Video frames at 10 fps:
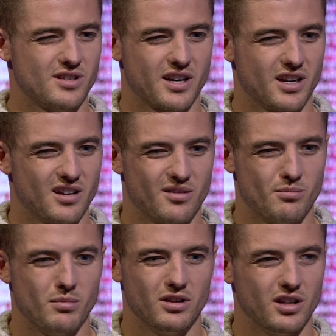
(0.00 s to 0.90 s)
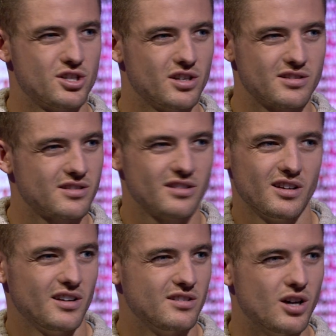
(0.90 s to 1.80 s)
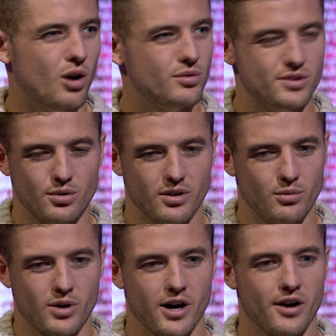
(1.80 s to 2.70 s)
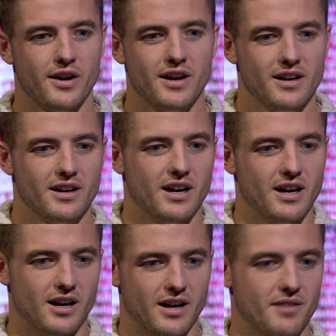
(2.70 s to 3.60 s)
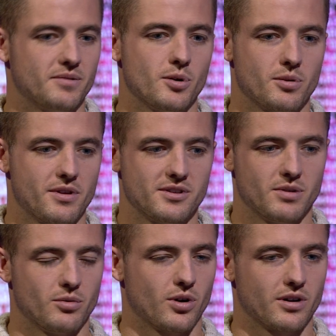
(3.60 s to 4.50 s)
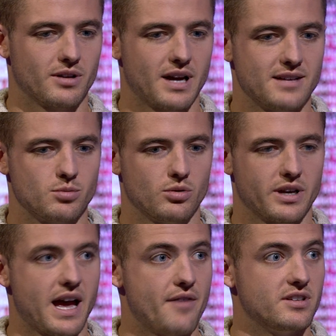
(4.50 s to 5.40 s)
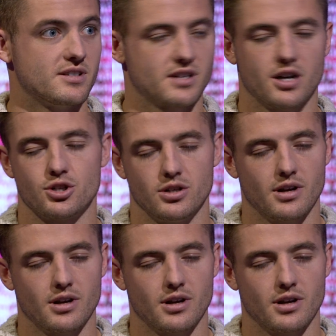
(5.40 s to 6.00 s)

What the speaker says: like a malicious tone to it, where, and I've spoken about this, but where guys will like have a discussion.